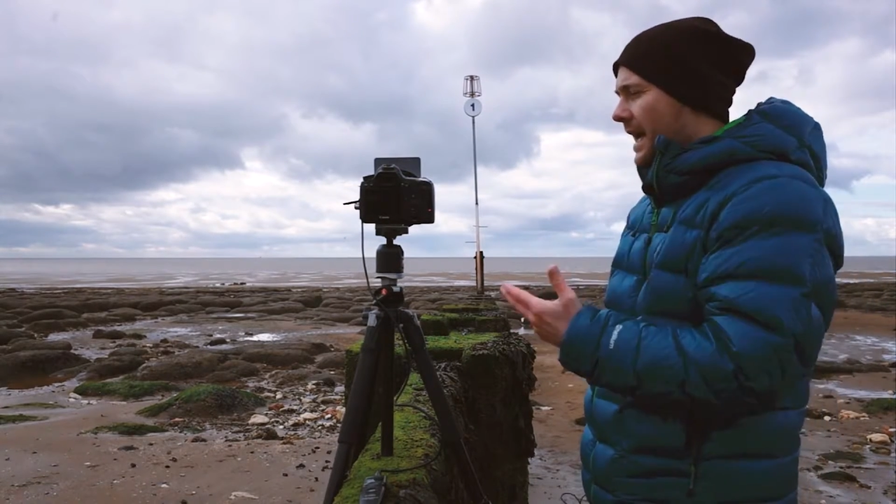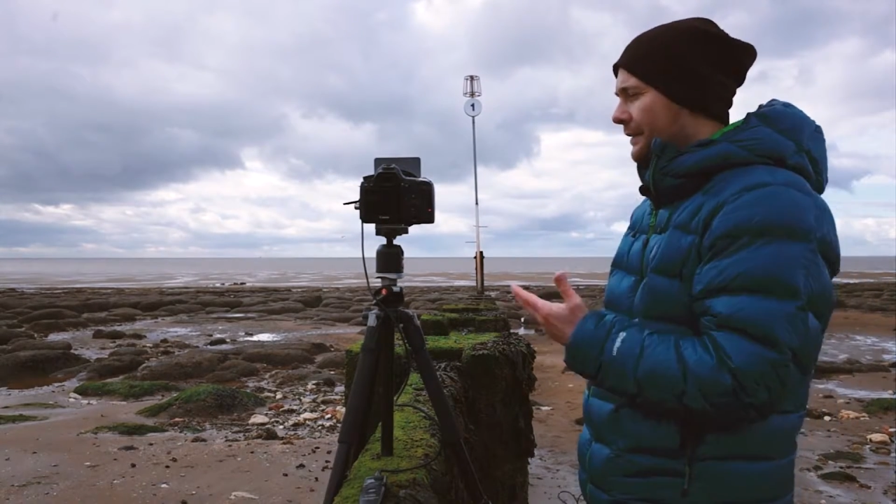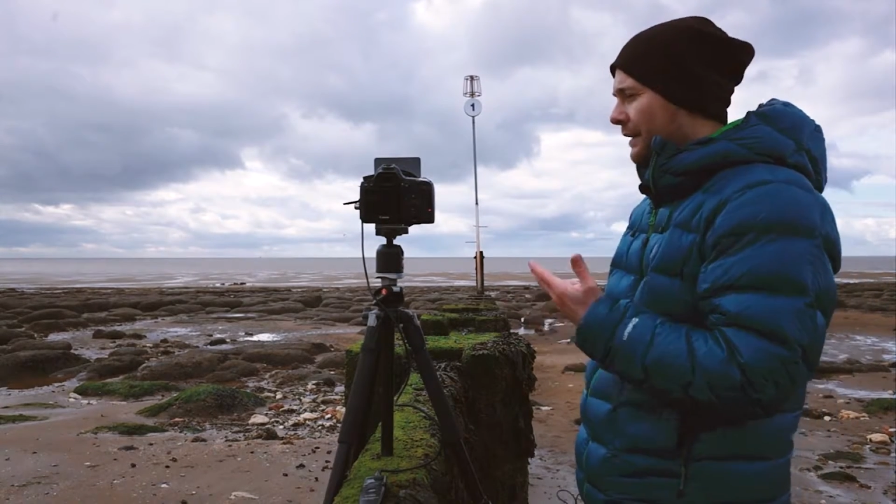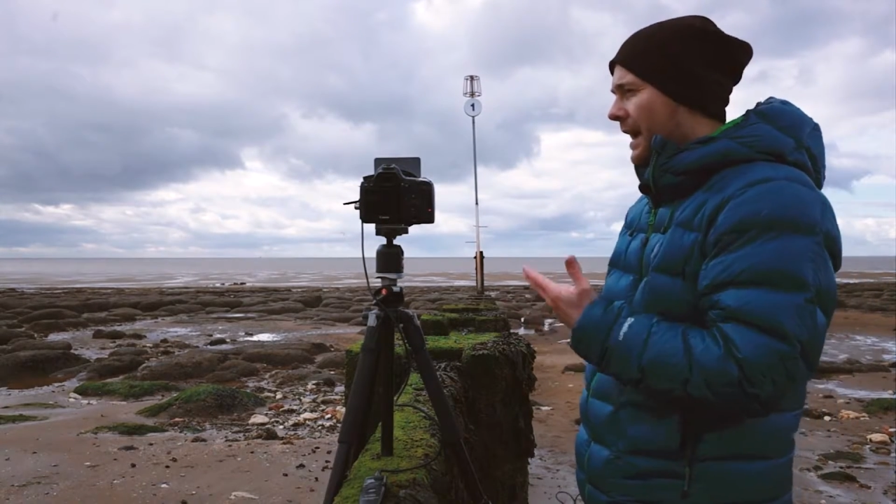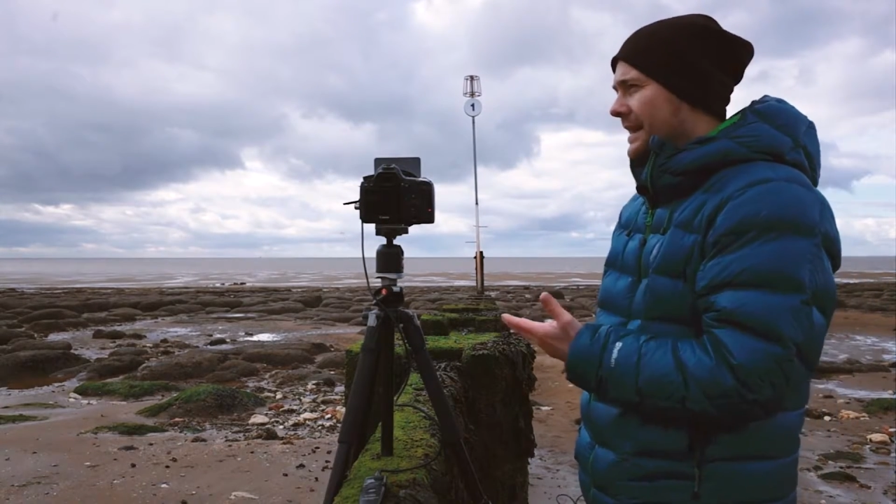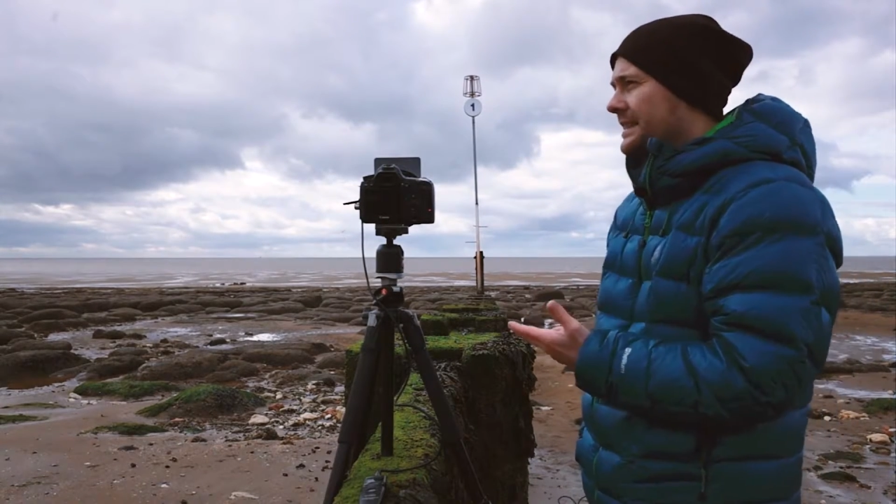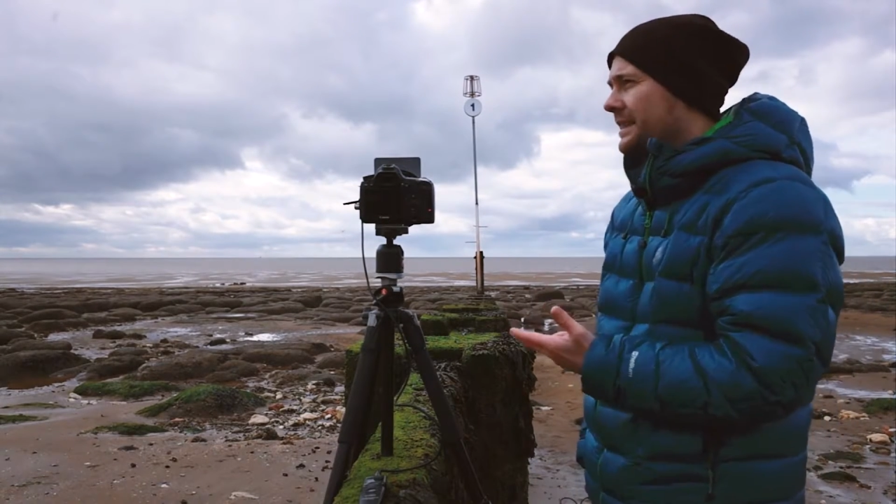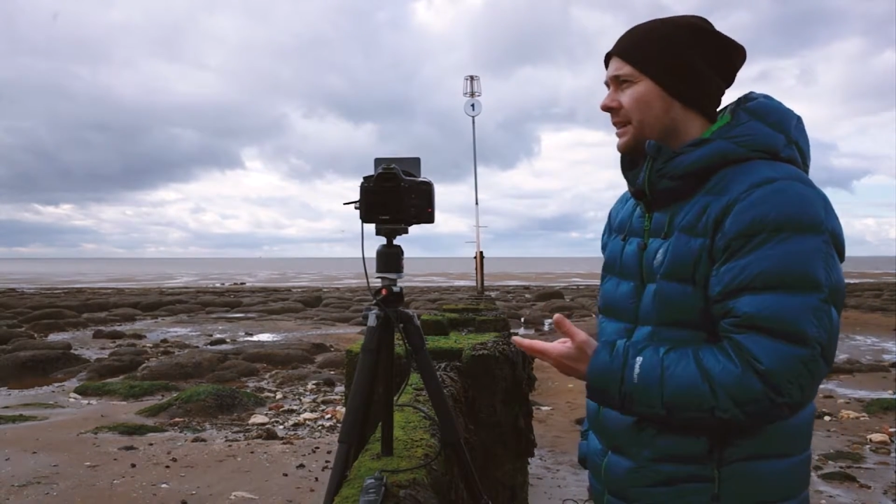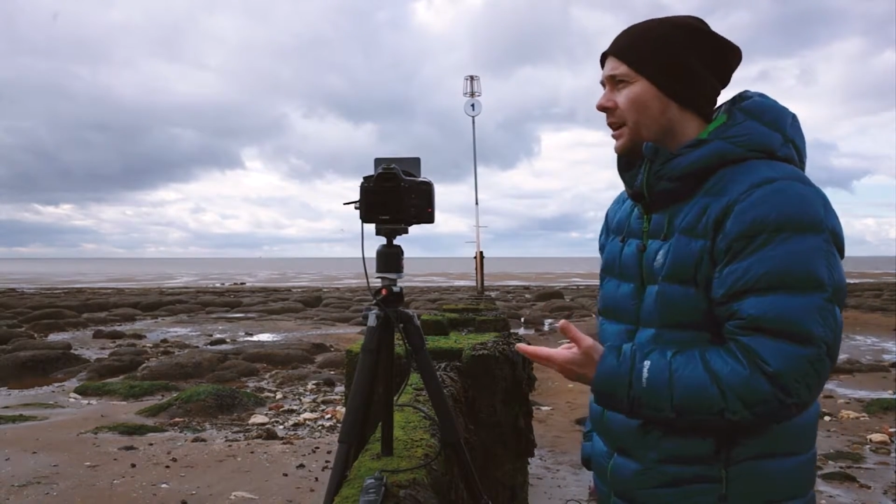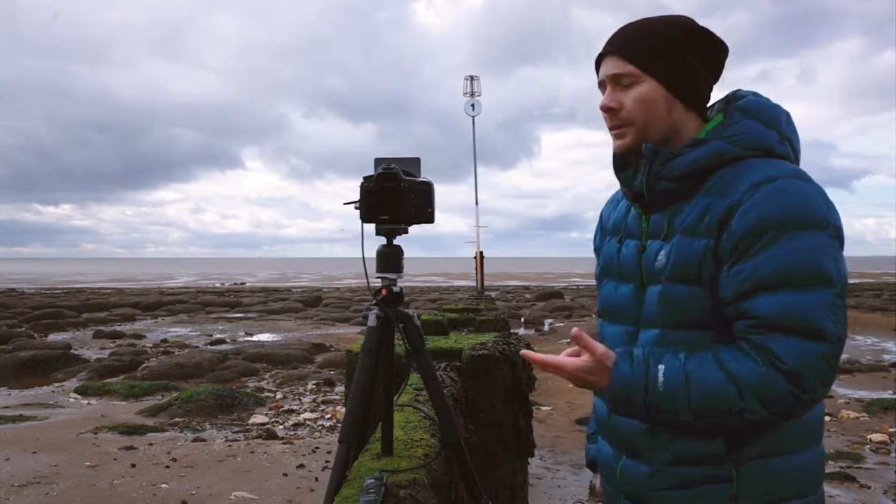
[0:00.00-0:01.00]
to
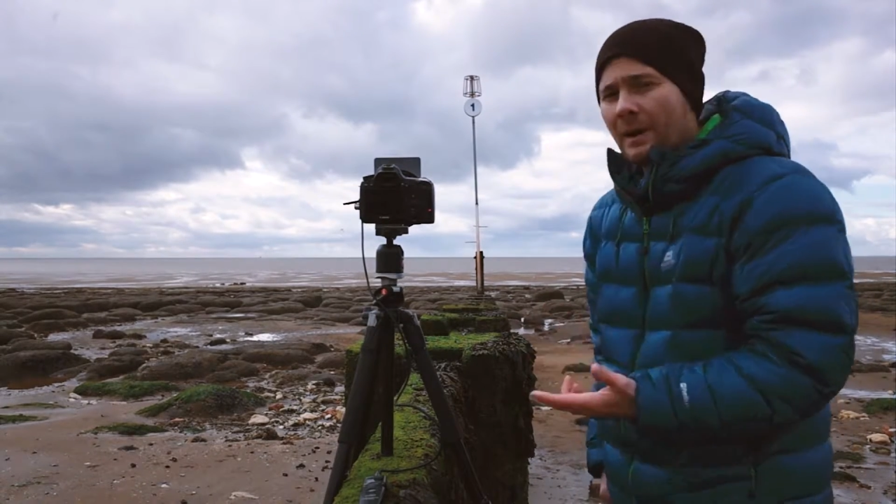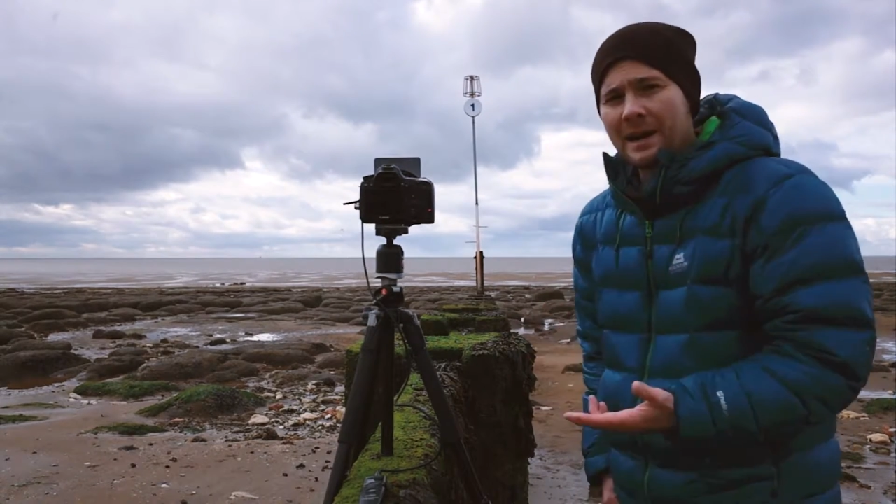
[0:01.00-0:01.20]
f8.